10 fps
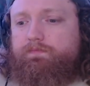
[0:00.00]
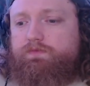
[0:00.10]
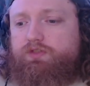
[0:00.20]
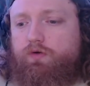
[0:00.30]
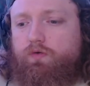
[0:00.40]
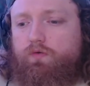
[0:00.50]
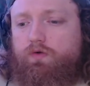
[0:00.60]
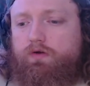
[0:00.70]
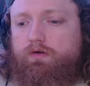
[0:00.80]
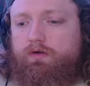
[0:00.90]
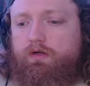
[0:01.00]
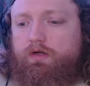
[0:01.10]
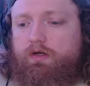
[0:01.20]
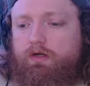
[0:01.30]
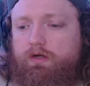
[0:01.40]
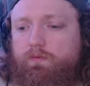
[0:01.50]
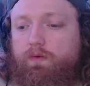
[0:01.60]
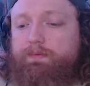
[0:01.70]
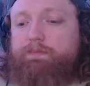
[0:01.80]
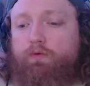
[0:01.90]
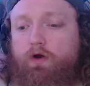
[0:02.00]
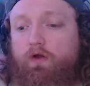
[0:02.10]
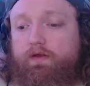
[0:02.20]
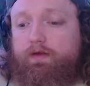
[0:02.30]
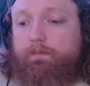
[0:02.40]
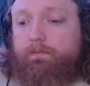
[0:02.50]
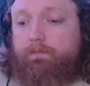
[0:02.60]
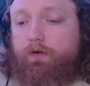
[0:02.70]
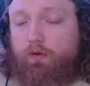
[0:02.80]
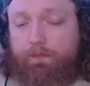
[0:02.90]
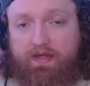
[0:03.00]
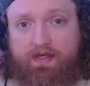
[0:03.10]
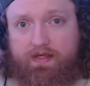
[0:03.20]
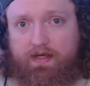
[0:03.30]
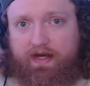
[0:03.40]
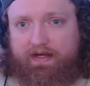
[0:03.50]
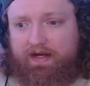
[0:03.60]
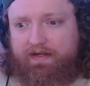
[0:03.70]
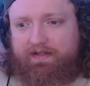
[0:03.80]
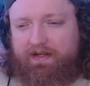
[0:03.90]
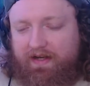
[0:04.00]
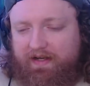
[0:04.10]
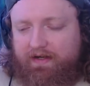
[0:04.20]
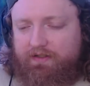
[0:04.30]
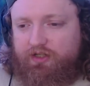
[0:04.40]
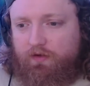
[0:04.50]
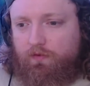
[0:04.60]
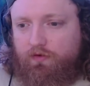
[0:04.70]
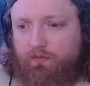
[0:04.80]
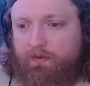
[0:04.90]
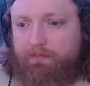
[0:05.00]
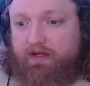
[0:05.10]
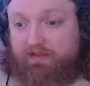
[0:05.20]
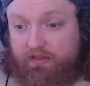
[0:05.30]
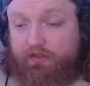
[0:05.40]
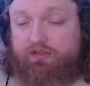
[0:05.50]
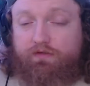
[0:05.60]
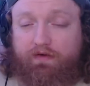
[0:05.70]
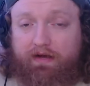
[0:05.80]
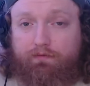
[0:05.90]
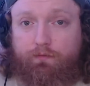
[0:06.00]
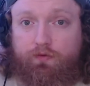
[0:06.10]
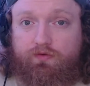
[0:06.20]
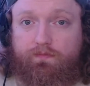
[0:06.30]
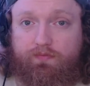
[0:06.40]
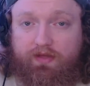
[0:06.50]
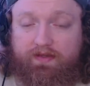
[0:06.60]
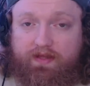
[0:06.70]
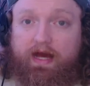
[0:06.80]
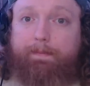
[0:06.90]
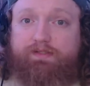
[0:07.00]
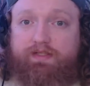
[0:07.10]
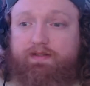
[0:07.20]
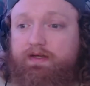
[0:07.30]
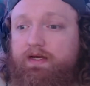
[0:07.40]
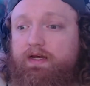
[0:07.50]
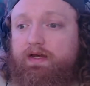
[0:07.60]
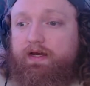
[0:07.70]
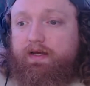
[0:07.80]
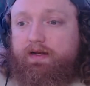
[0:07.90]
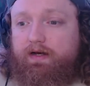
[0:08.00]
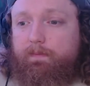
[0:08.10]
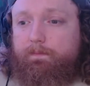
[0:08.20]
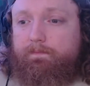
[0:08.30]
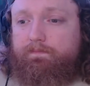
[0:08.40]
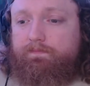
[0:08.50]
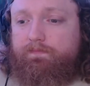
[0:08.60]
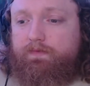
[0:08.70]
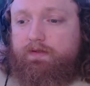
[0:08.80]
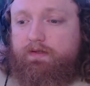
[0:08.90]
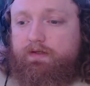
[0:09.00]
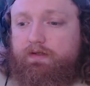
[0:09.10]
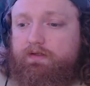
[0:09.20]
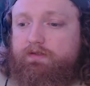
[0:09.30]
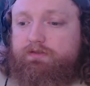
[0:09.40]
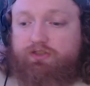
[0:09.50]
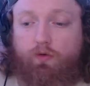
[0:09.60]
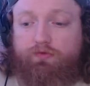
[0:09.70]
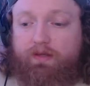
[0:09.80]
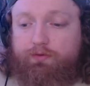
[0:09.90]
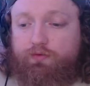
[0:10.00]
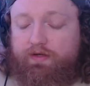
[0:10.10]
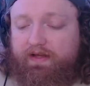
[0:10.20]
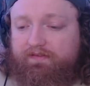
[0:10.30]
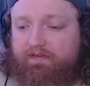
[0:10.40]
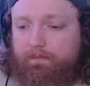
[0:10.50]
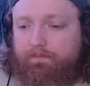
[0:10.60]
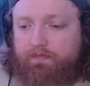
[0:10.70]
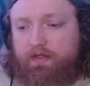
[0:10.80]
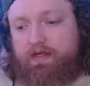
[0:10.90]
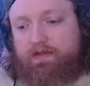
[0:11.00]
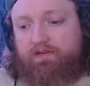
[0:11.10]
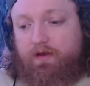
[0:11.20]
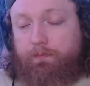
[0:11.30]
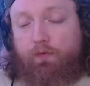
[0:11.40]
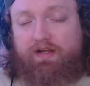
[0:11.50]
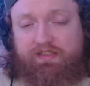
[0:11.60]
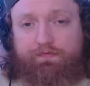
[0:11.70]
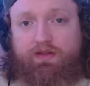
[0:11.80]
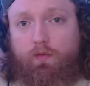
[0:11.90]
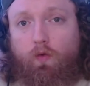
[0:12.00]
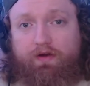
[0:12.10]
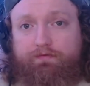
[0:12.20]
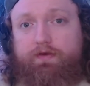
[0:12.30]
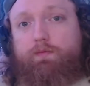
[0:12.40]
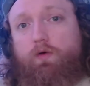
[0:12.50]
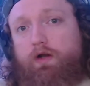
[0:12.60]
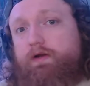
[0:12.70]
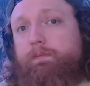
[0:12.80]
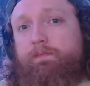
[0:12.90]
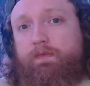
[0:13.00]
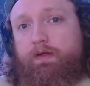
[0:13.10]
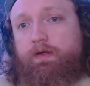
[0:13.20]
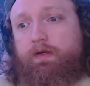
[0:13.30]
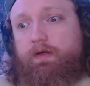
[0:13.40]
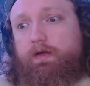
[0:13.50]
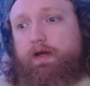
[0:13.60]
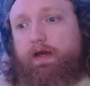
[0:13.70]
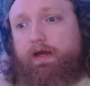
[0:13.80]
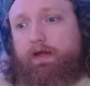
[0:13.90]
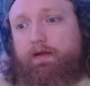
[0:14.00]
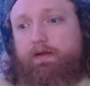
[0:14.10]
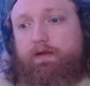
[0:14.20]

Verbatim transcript: so when people call him OP, I kind of I kind of chuckle a little bit because a good survivor will think the opposite and um, just hold W against. Him. He's oppressive in the one v one, and